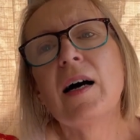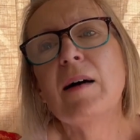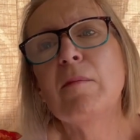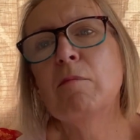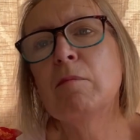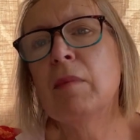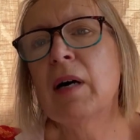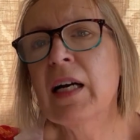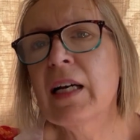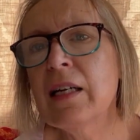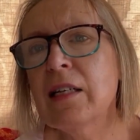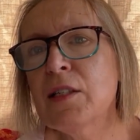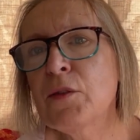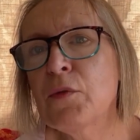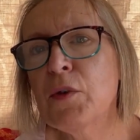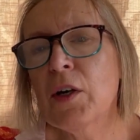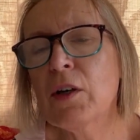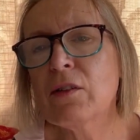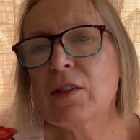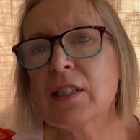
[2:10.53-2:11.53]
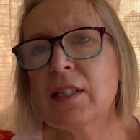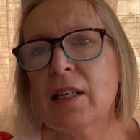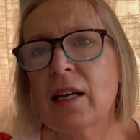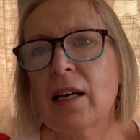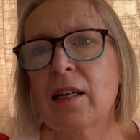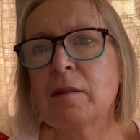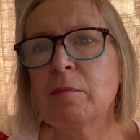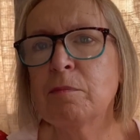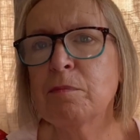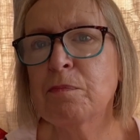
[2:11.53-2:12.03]
Maya's
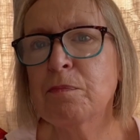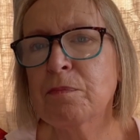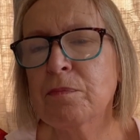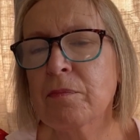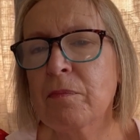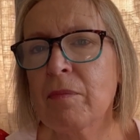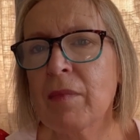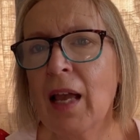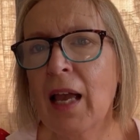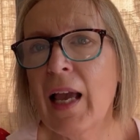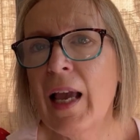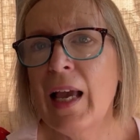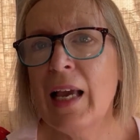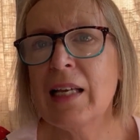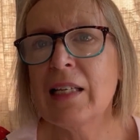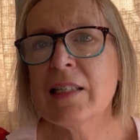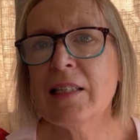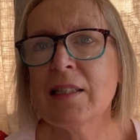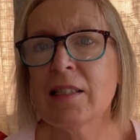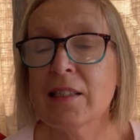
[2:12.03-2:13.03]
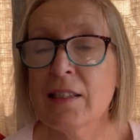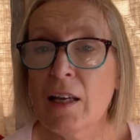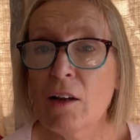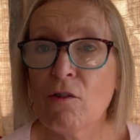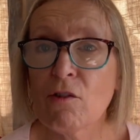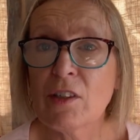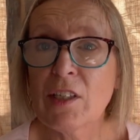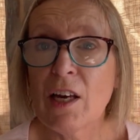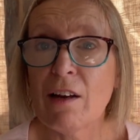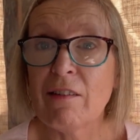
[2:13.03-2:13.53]
fiance is the
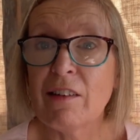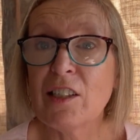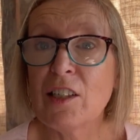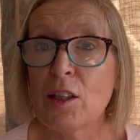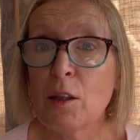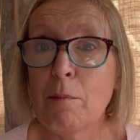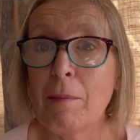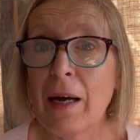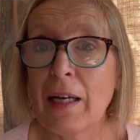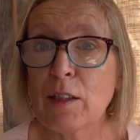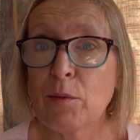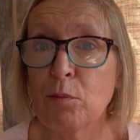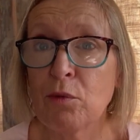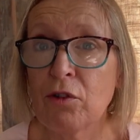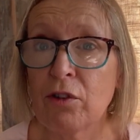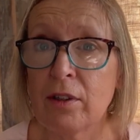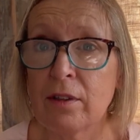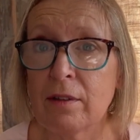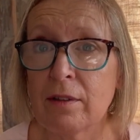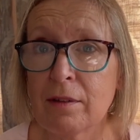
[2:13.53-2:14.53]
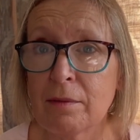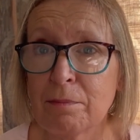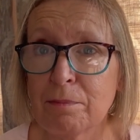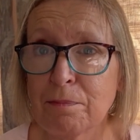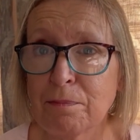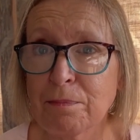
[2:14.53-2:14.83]
secretary to the mad prince,